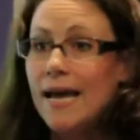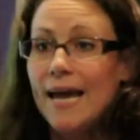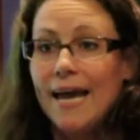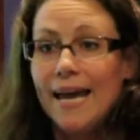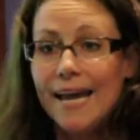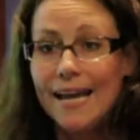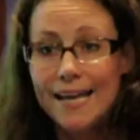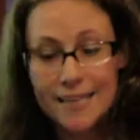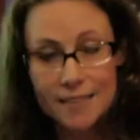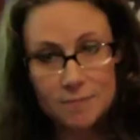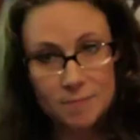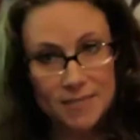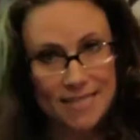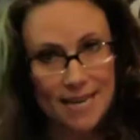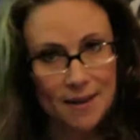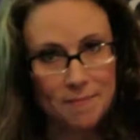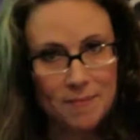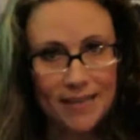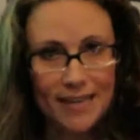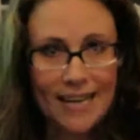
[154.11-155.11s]
Income
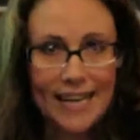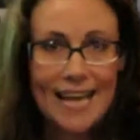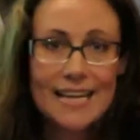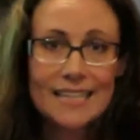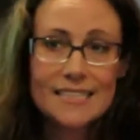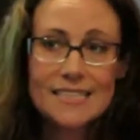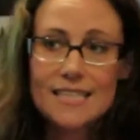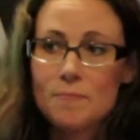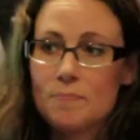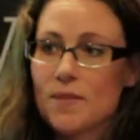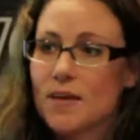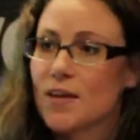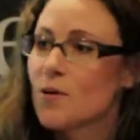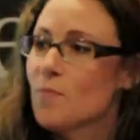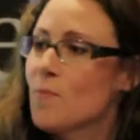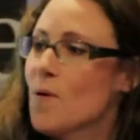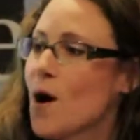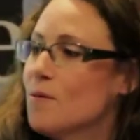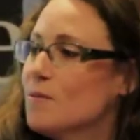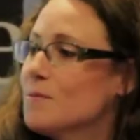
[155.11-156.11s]
statement. Again, something you're
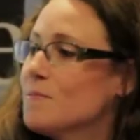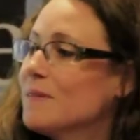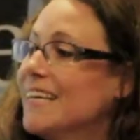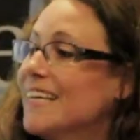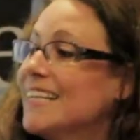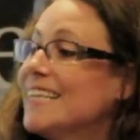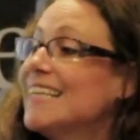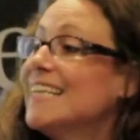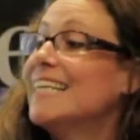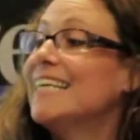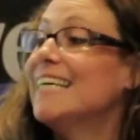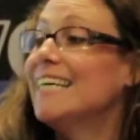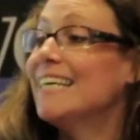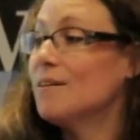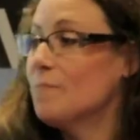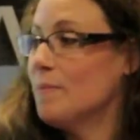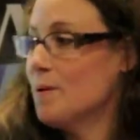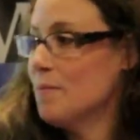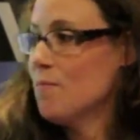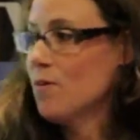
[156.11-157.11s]
probably a little
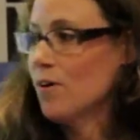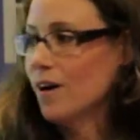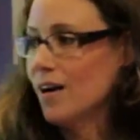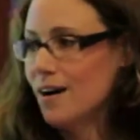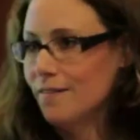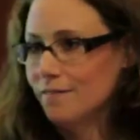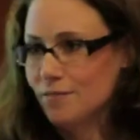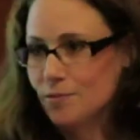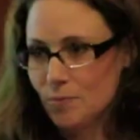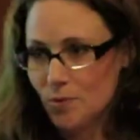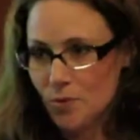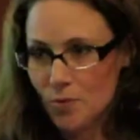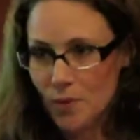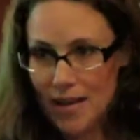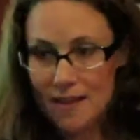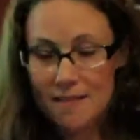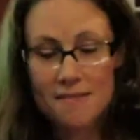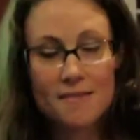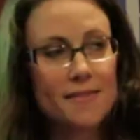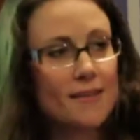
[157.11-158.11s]
bit more comfortable
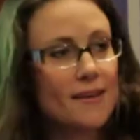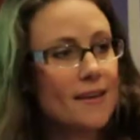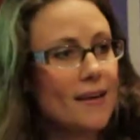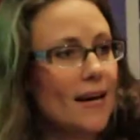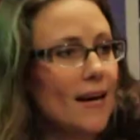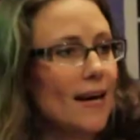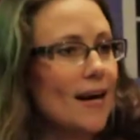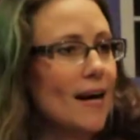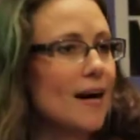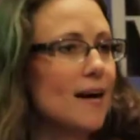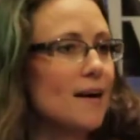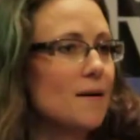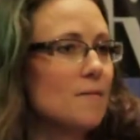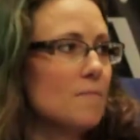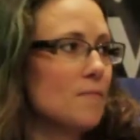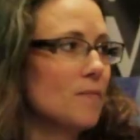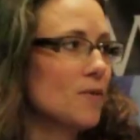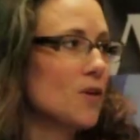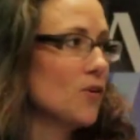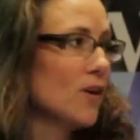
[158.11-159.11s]
with.
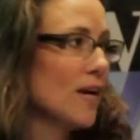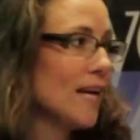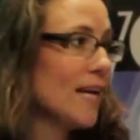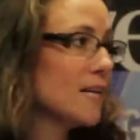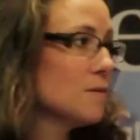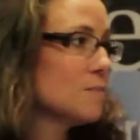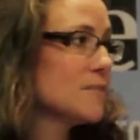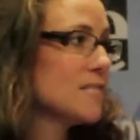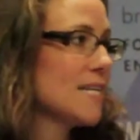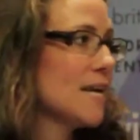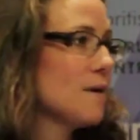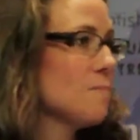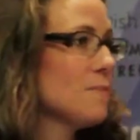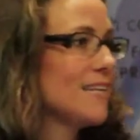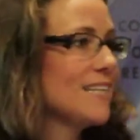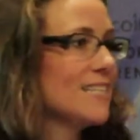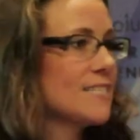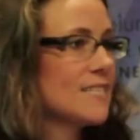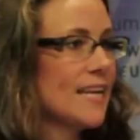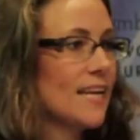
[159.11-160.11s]
Your income statement
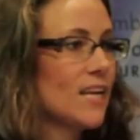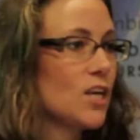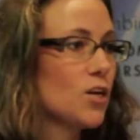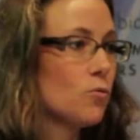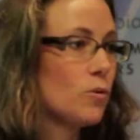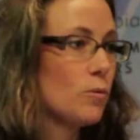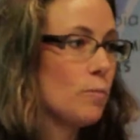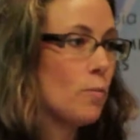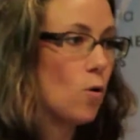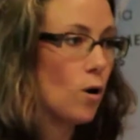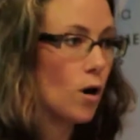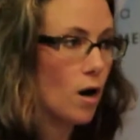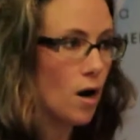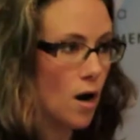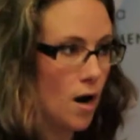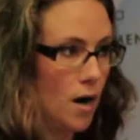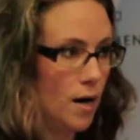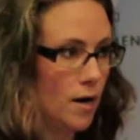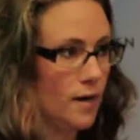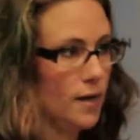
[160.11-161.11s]
is like your report
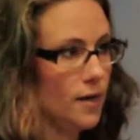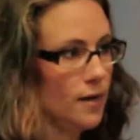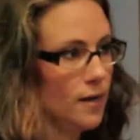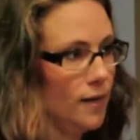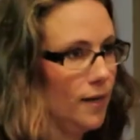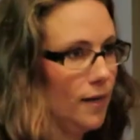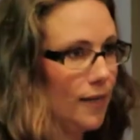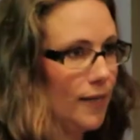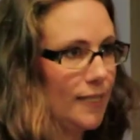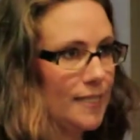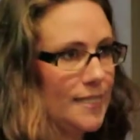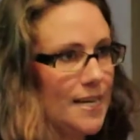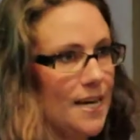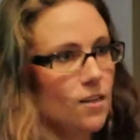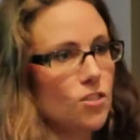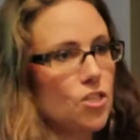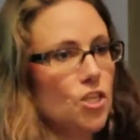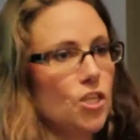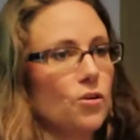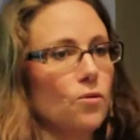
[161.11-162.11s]
card, and it
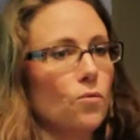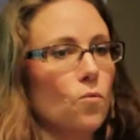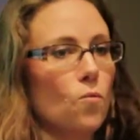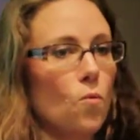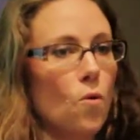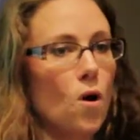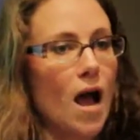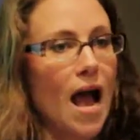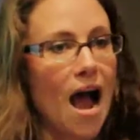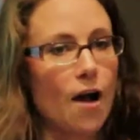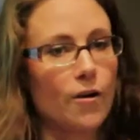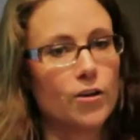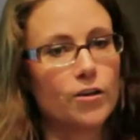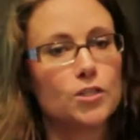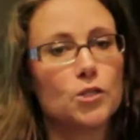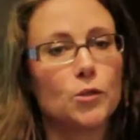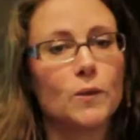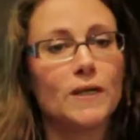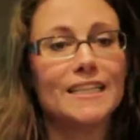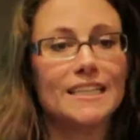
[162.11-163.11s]
tells you how you're
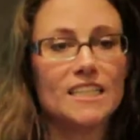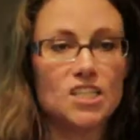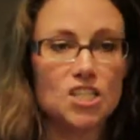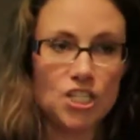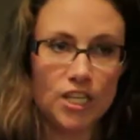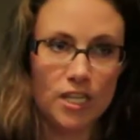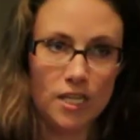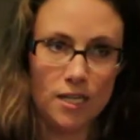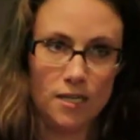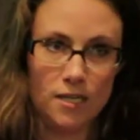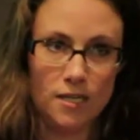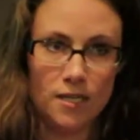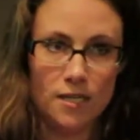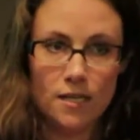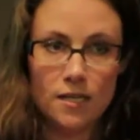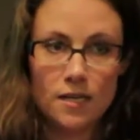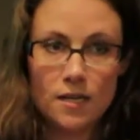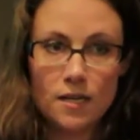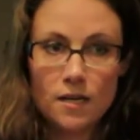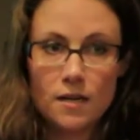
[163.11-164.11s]
doing this year.
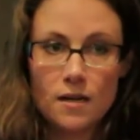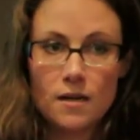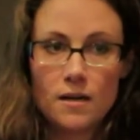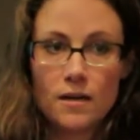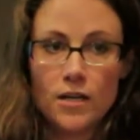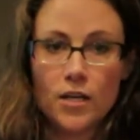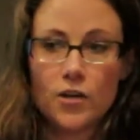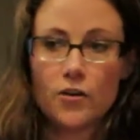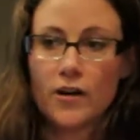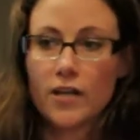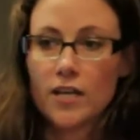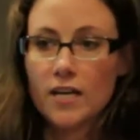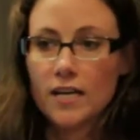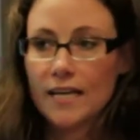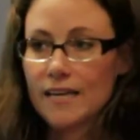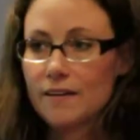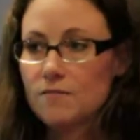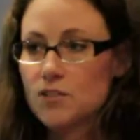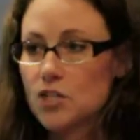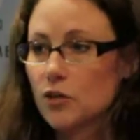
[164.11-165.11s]
It
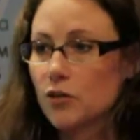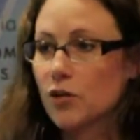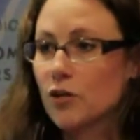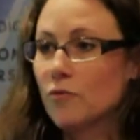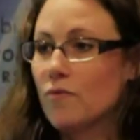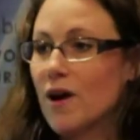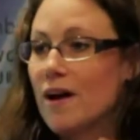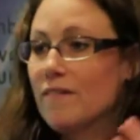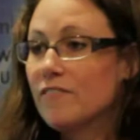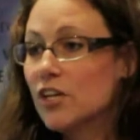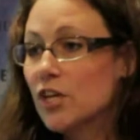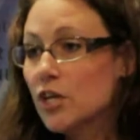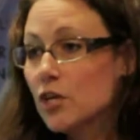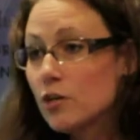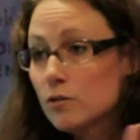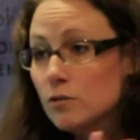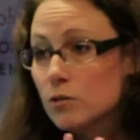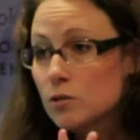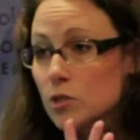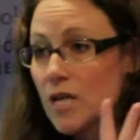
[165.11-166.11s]
gives you your
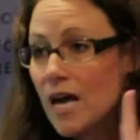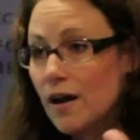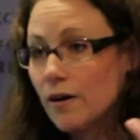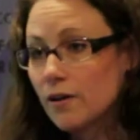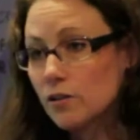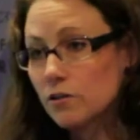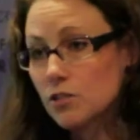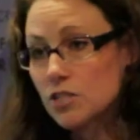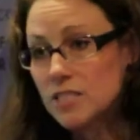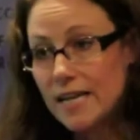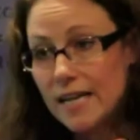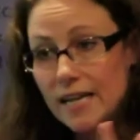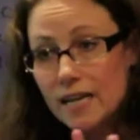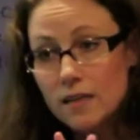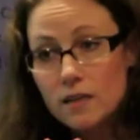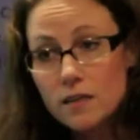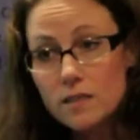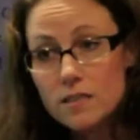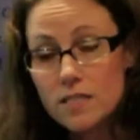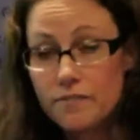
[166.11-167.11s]
revenues, your
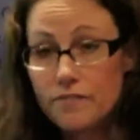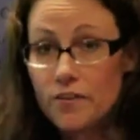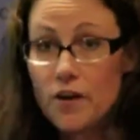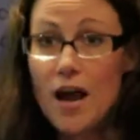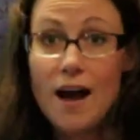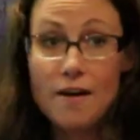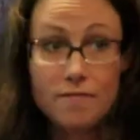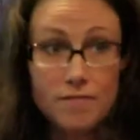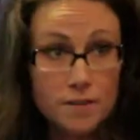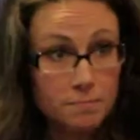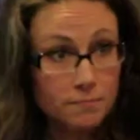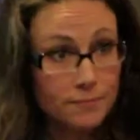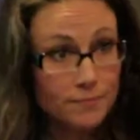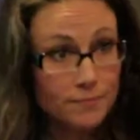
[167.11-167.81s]
sales, if you have them,